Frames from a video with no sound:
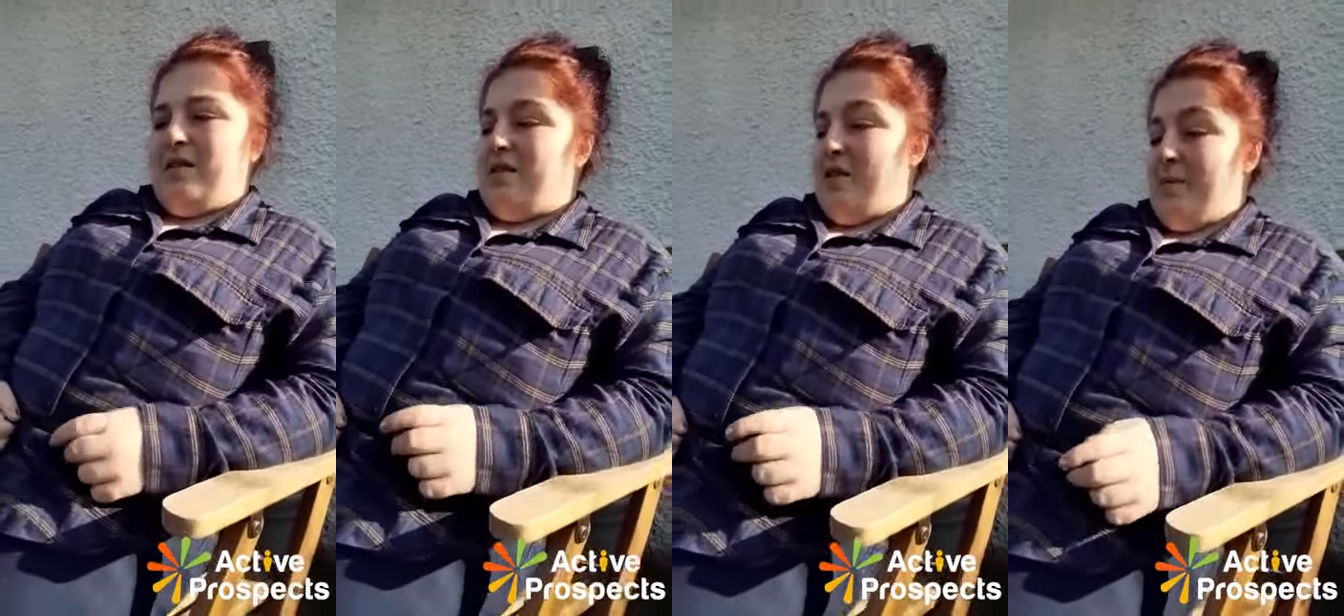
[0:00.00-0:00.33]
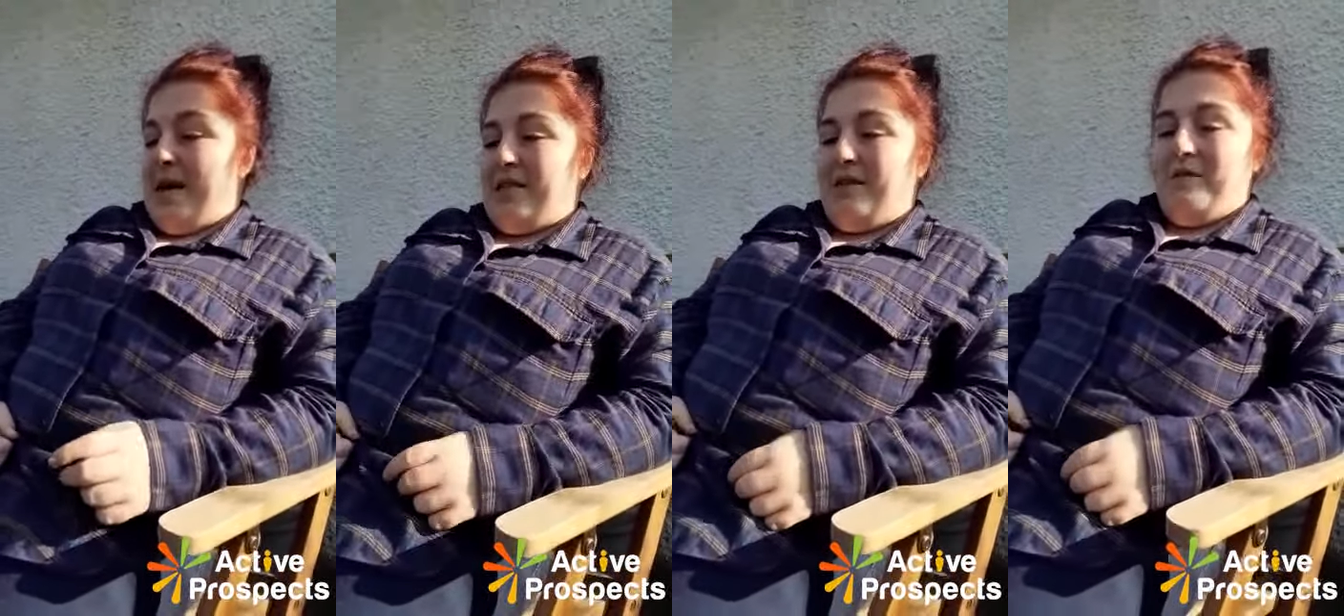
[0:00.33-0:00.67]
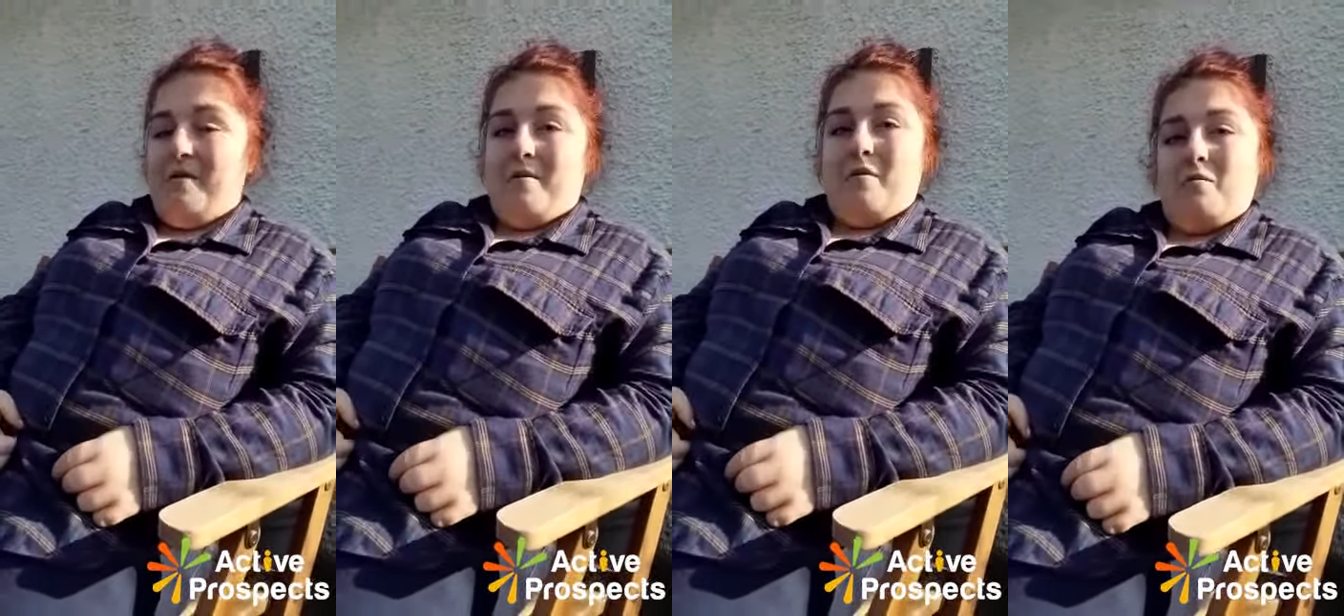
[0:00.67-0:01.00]
no
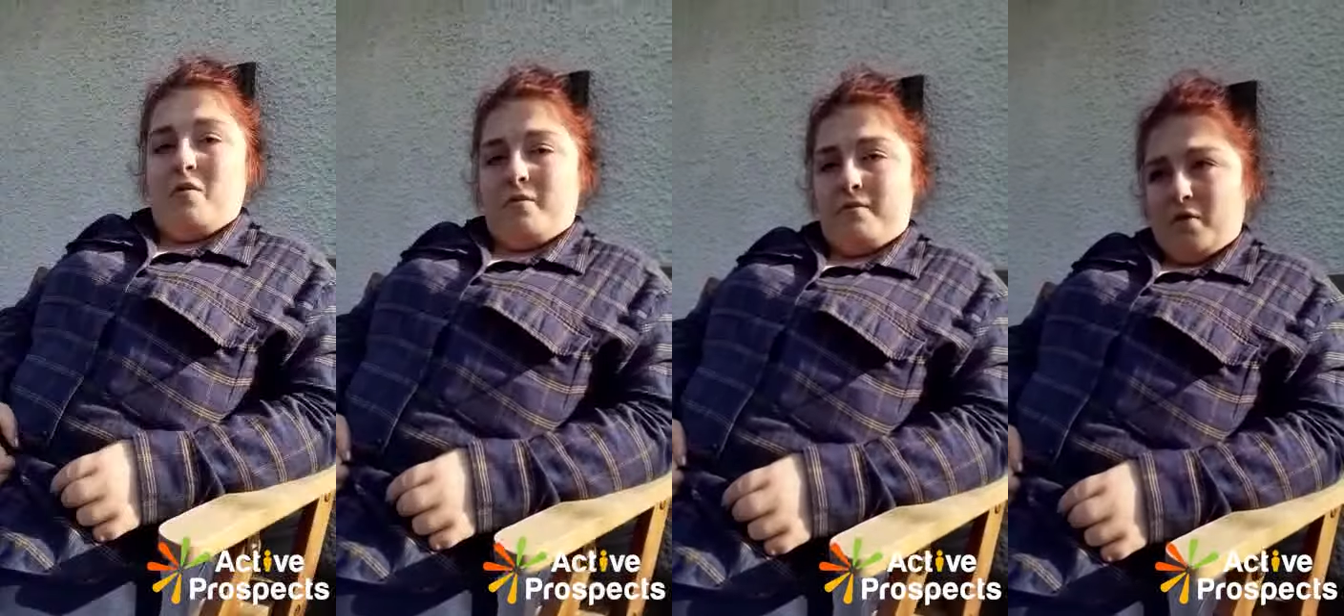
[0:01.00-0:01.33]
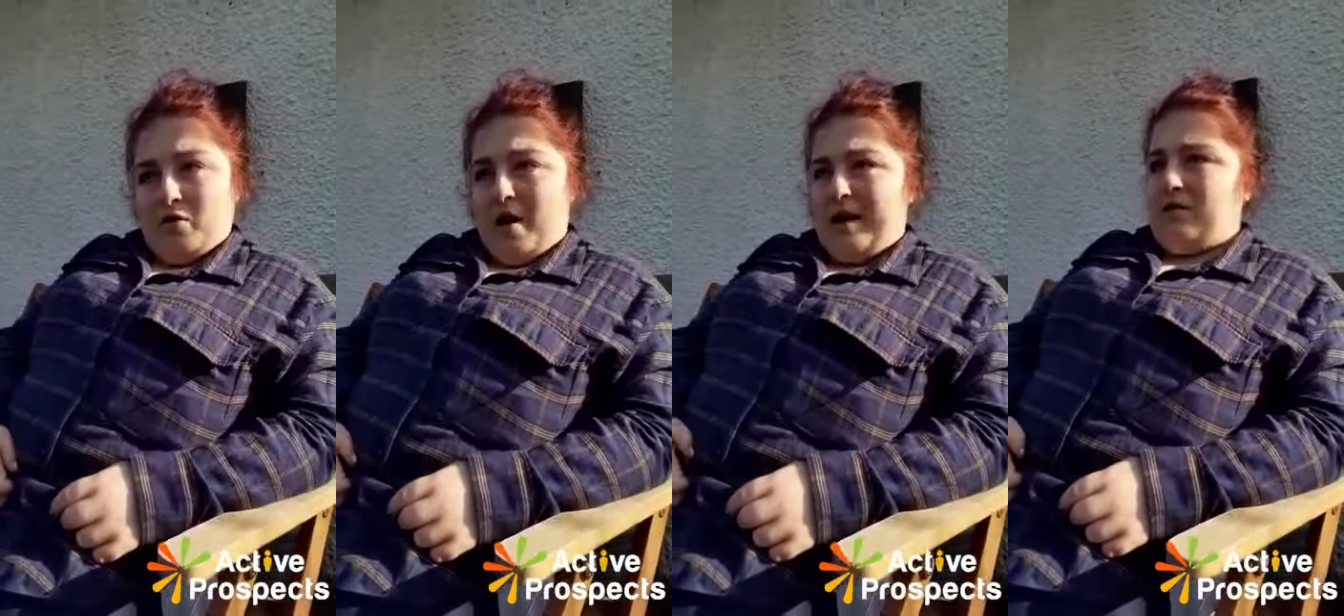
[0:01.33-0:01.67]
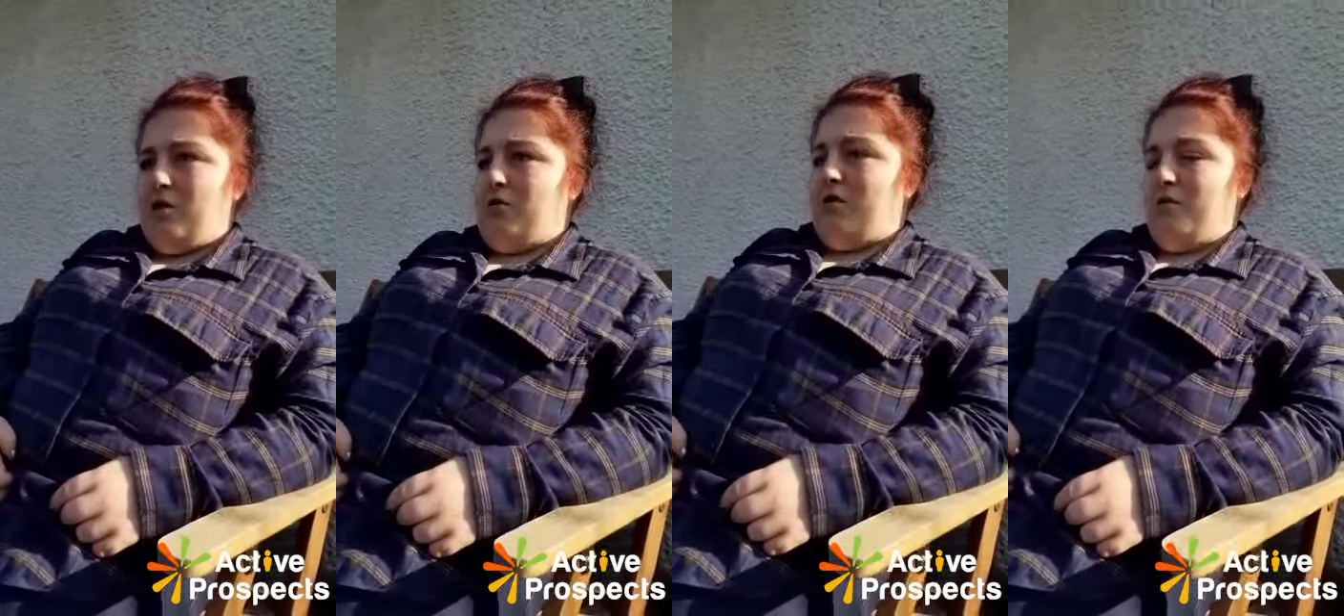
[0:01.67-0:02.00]
matter with the
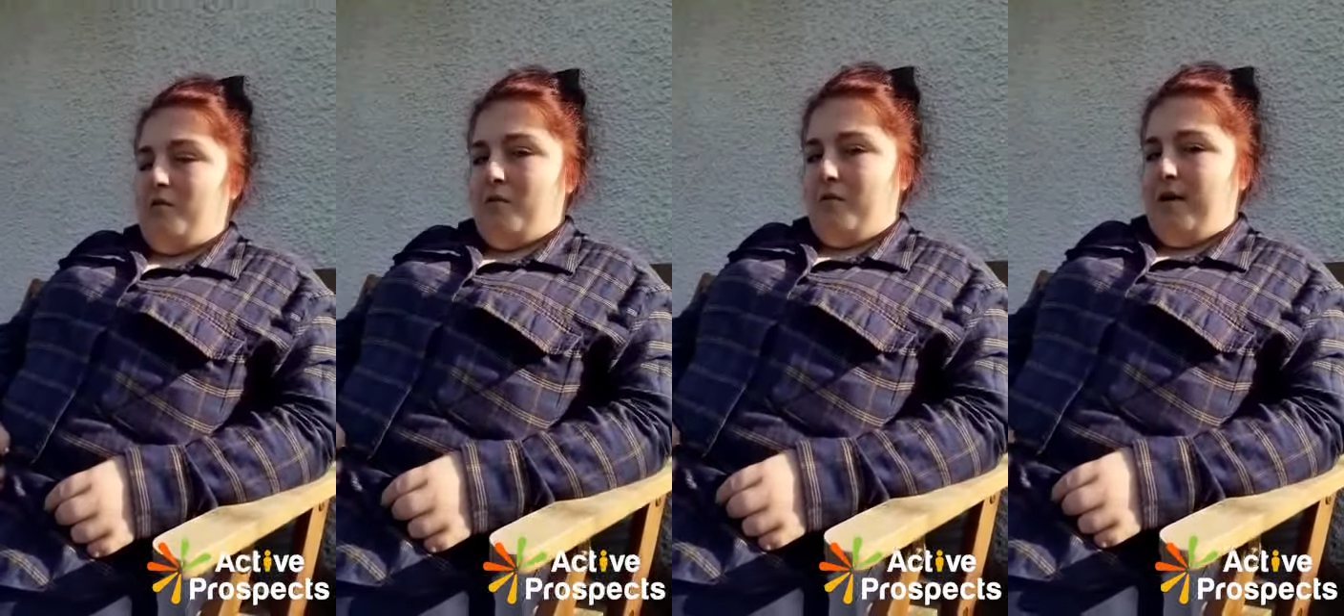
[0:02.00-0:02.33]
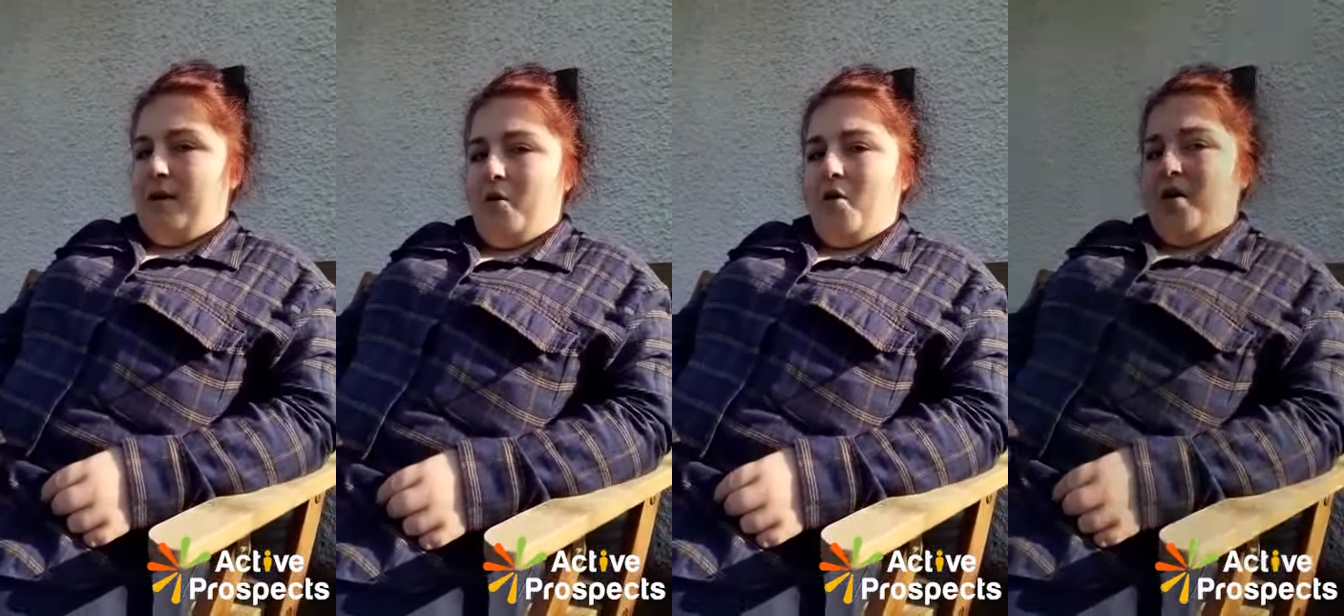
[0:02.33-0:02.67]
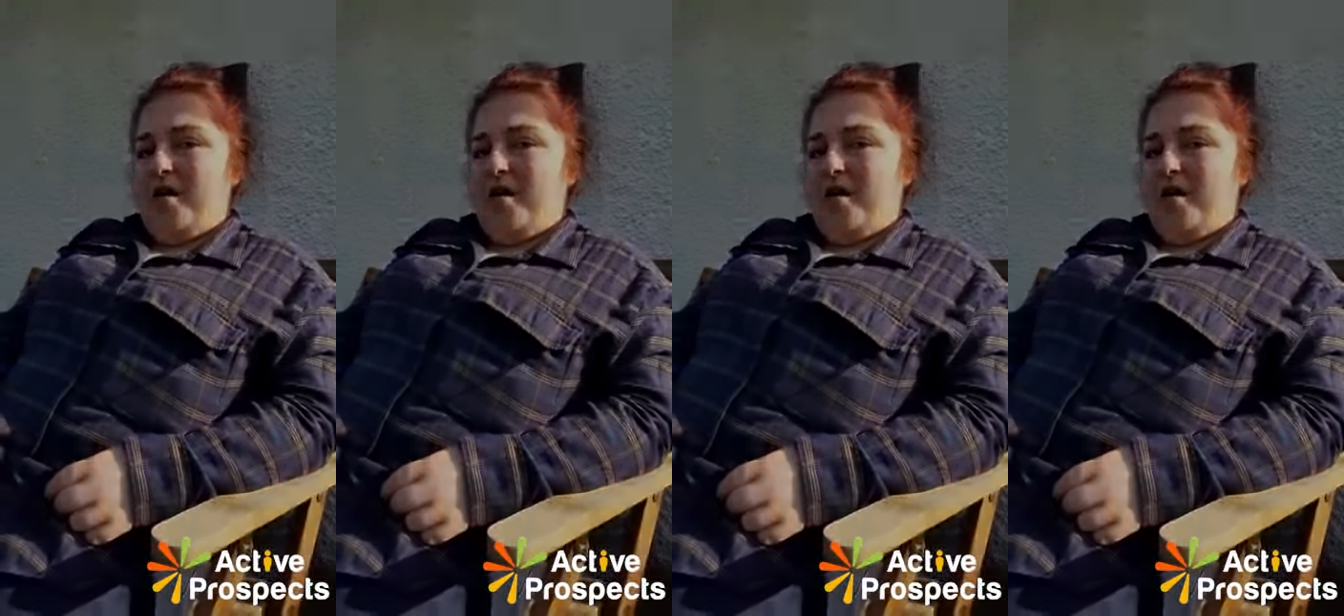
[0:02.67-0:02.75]
diagnosis or without.